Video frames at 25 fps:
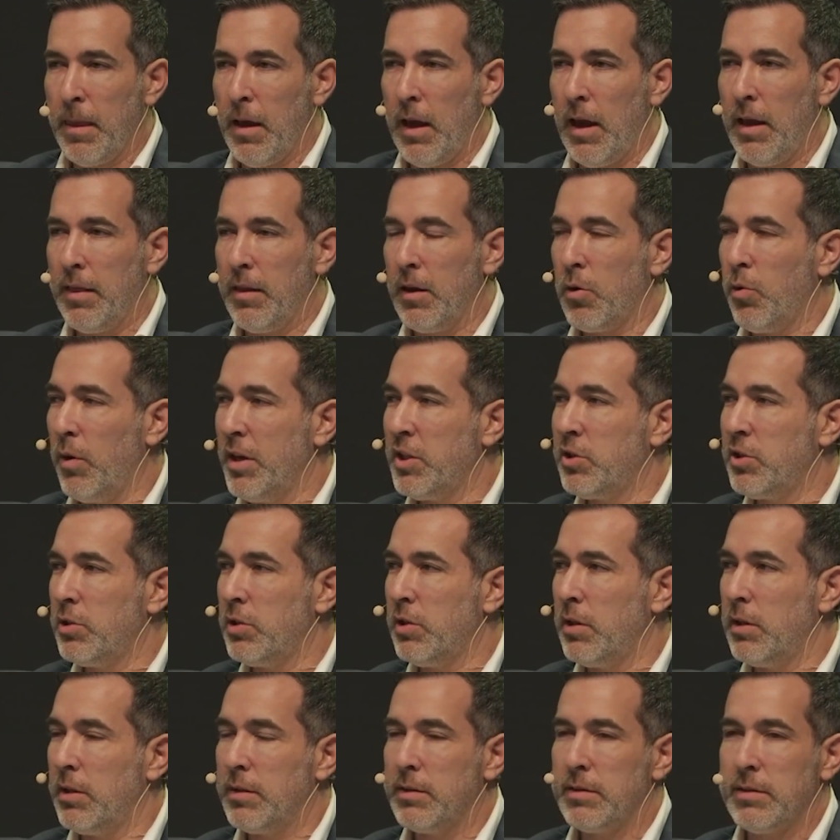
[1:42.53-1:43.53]
And the
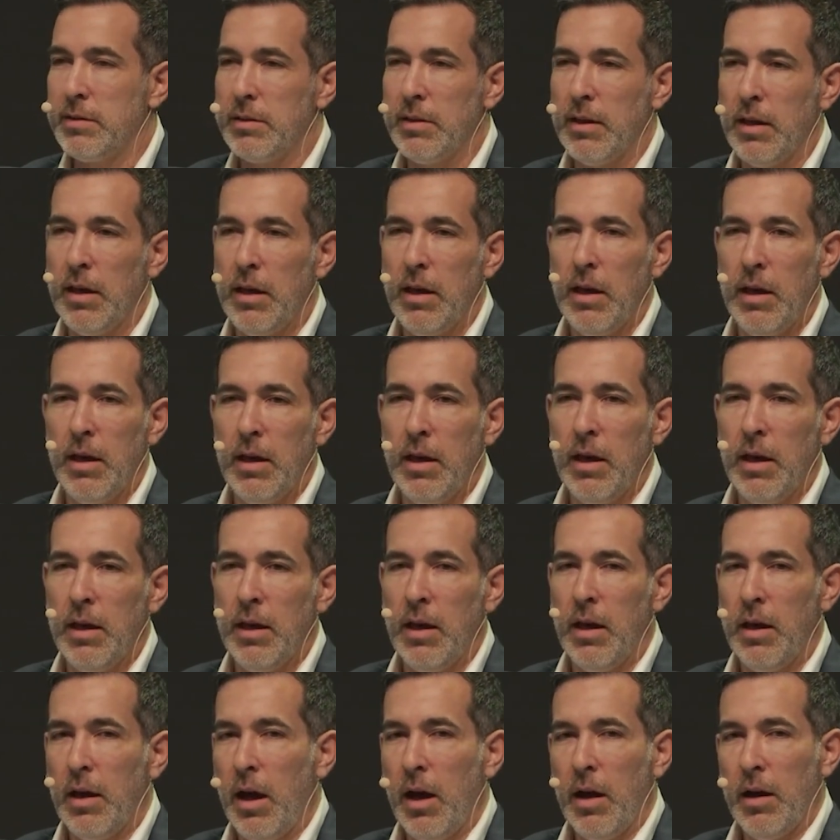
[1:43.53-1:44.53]
question is,
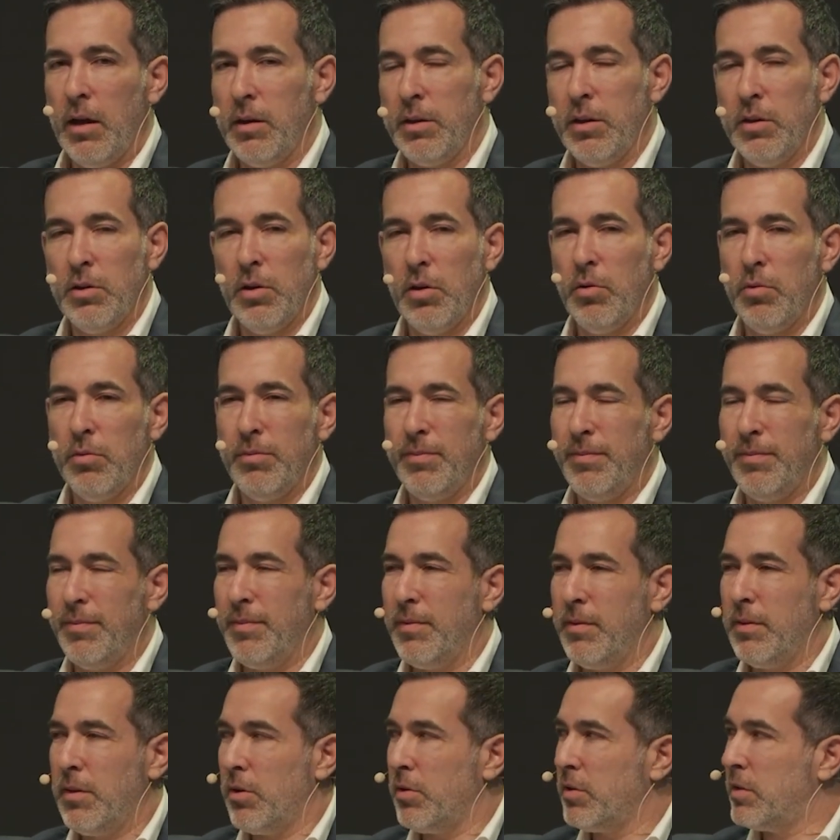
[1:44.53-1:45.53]
you know,
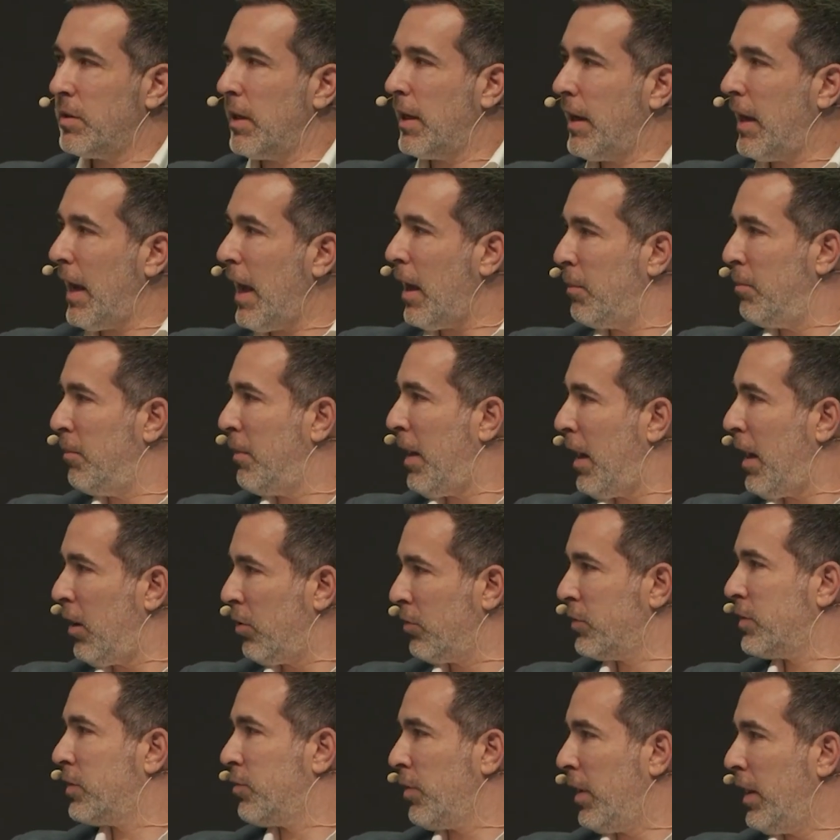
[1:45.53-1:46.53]
there's a cat and
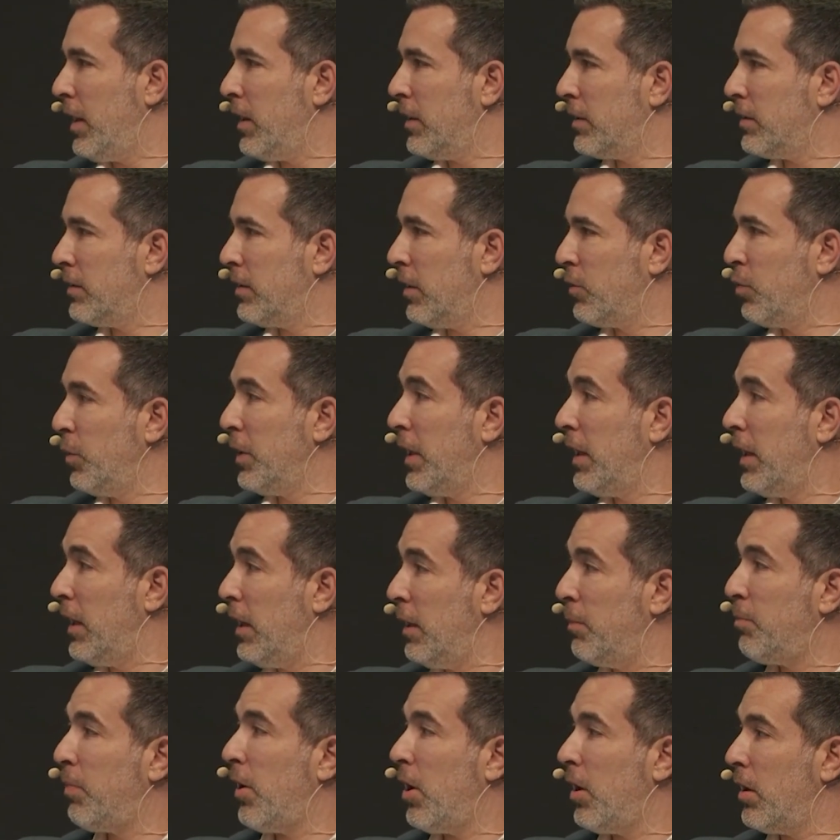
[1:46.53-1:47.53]
mouse race that we
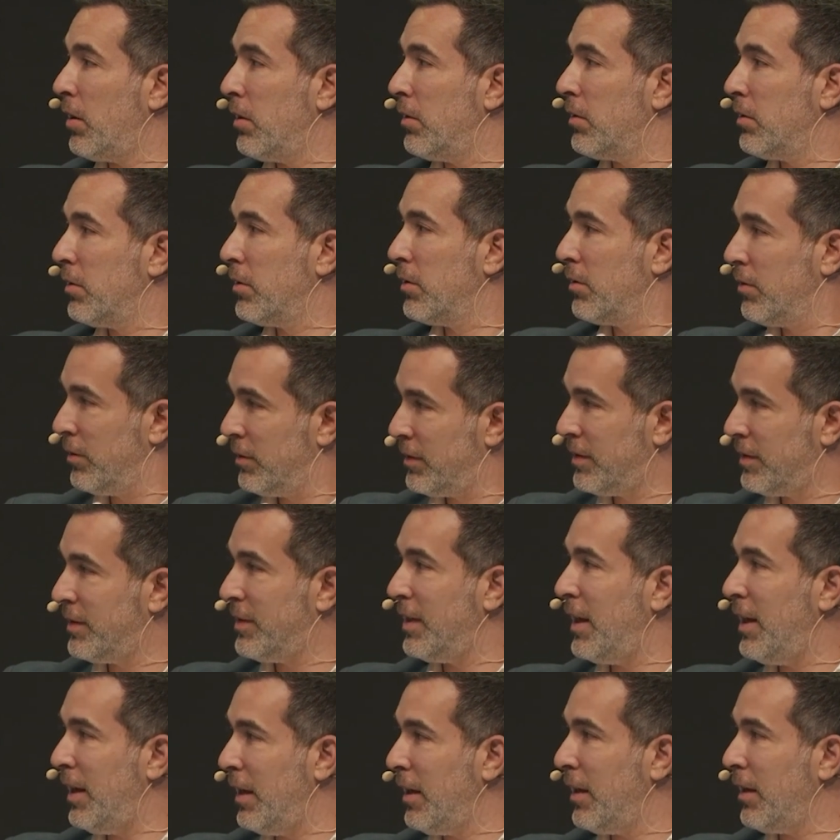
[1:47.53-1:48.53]
keep on
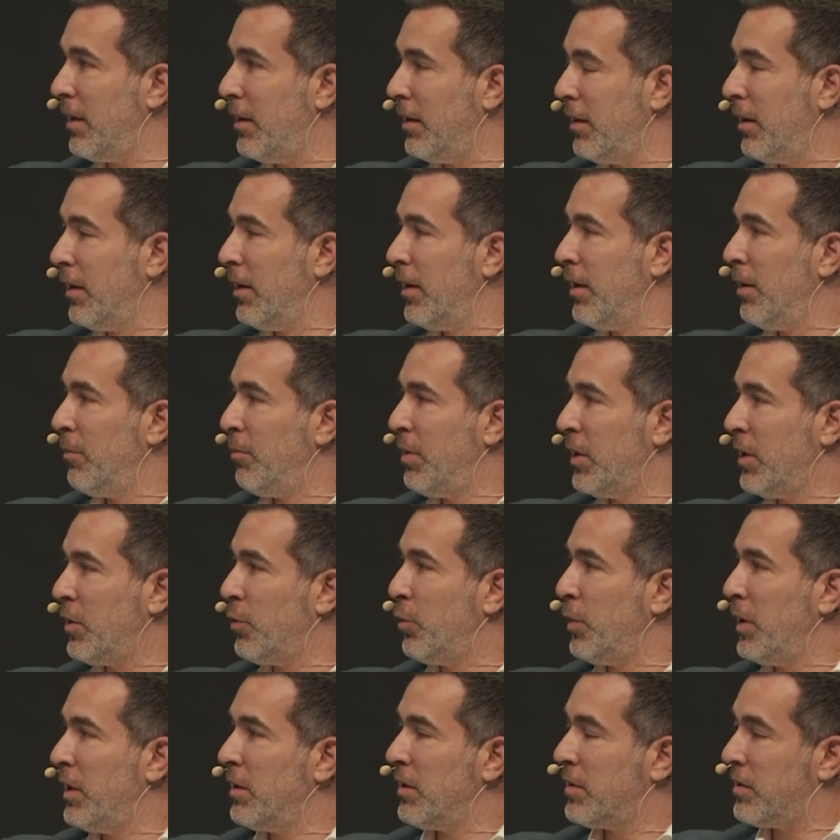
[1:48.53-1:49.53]
seeing
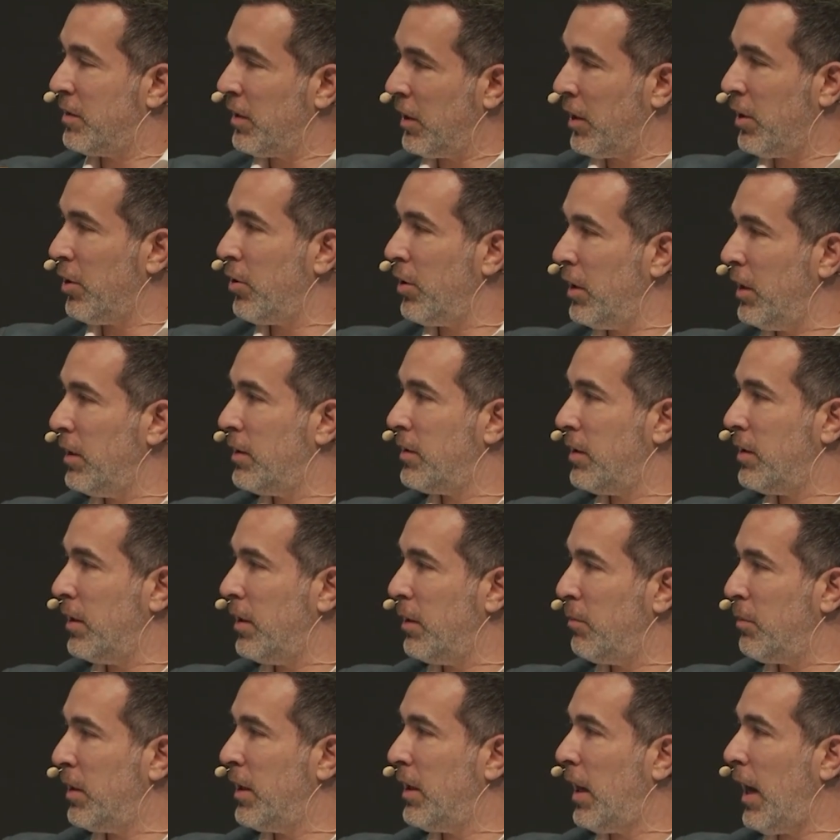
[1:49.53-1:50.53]
between the security
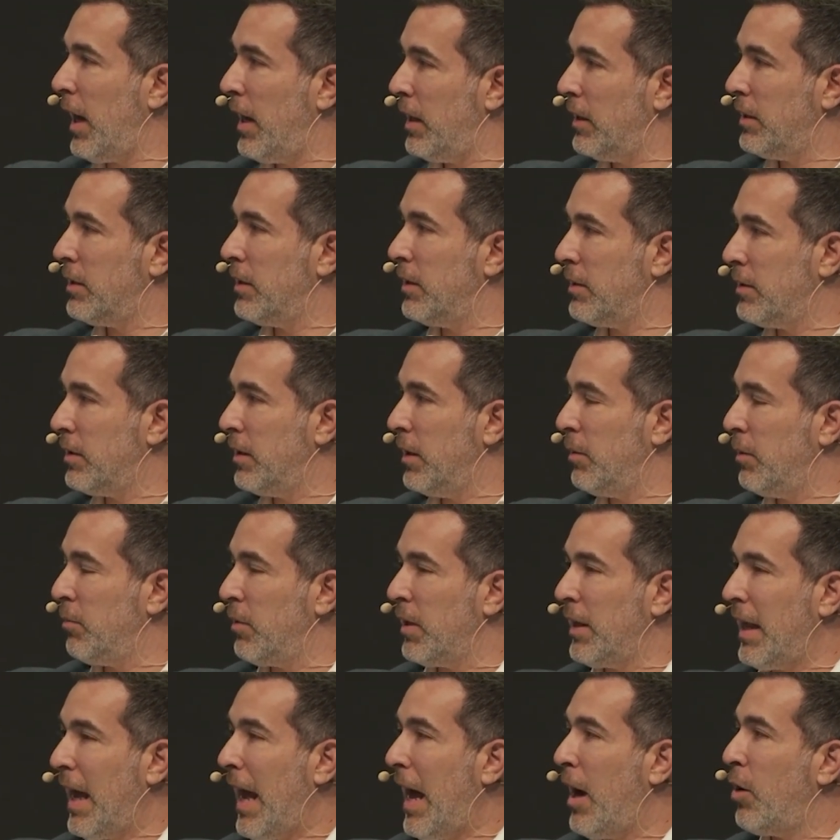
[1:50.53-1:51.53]
team and the IT team
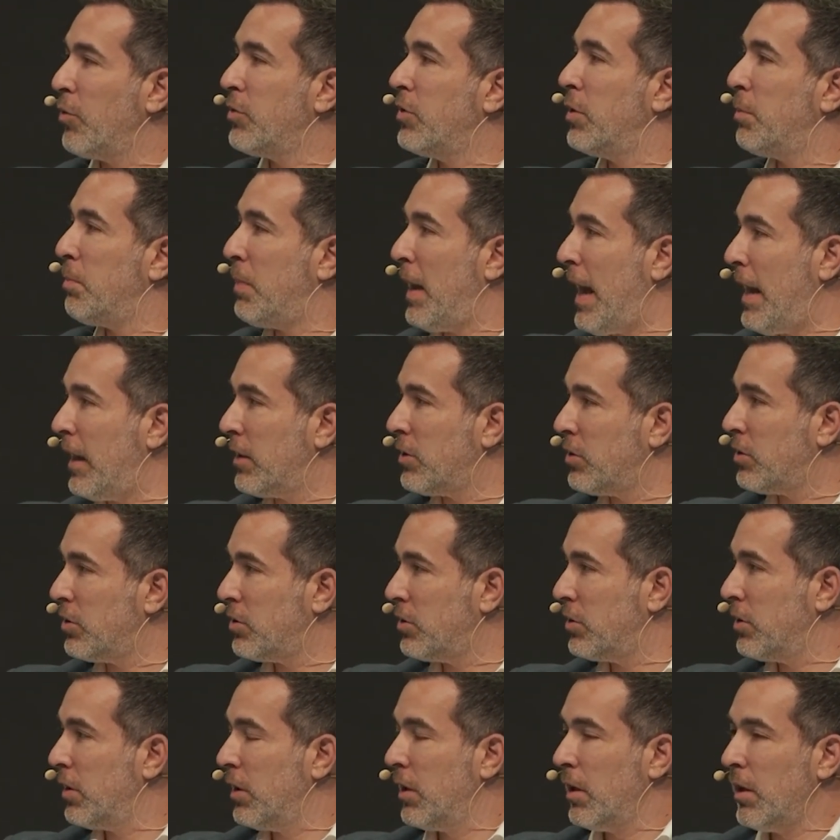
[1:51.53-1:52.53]
and how to
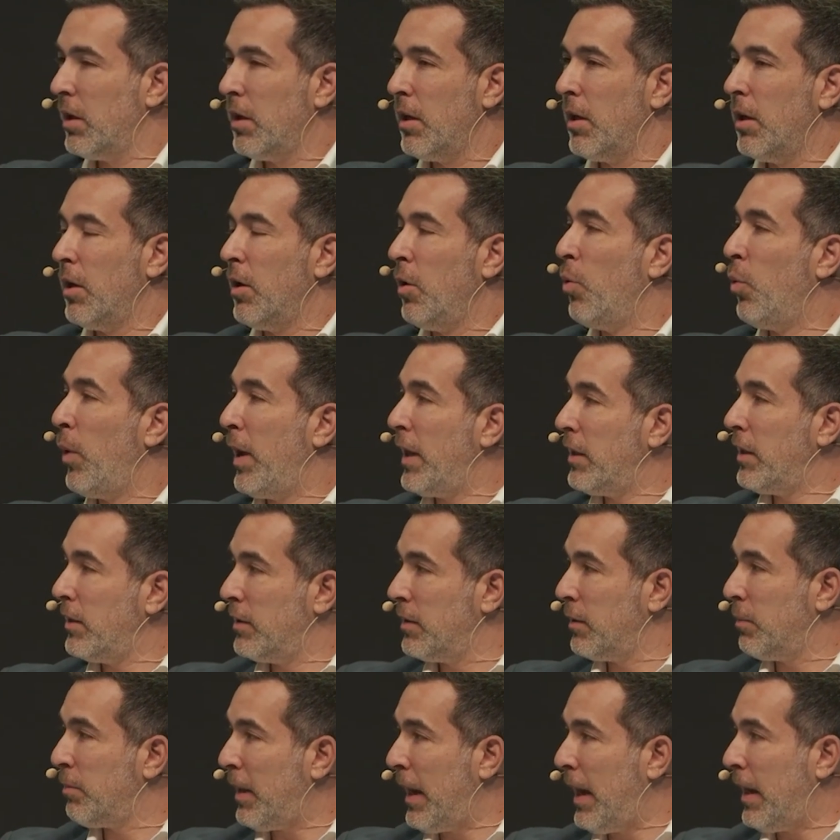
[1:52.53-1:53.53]
patch, when
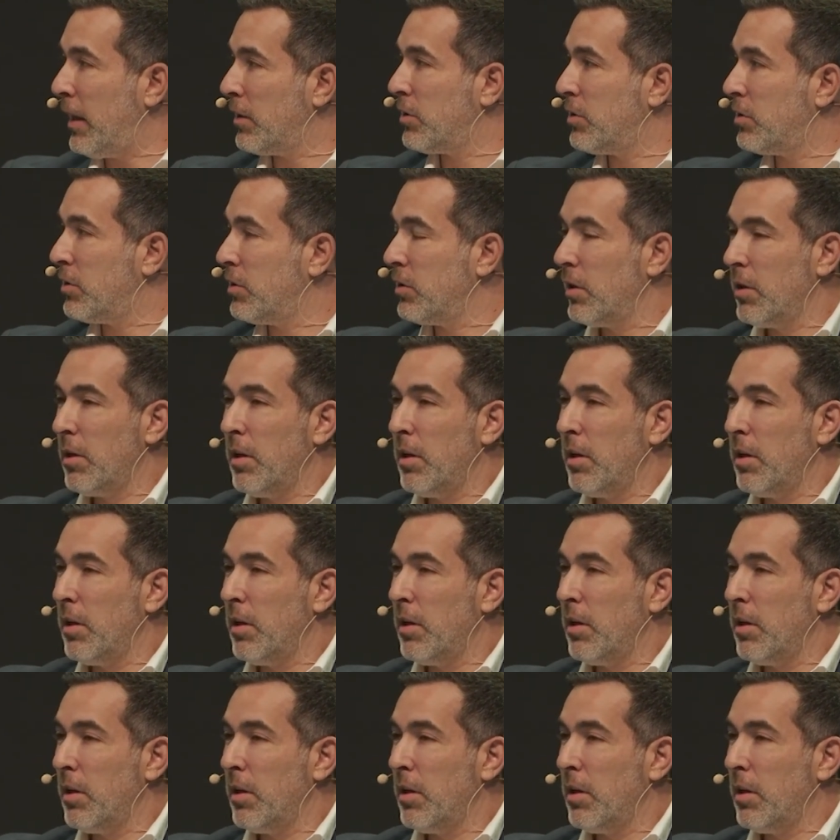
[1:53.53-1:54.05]
to patch,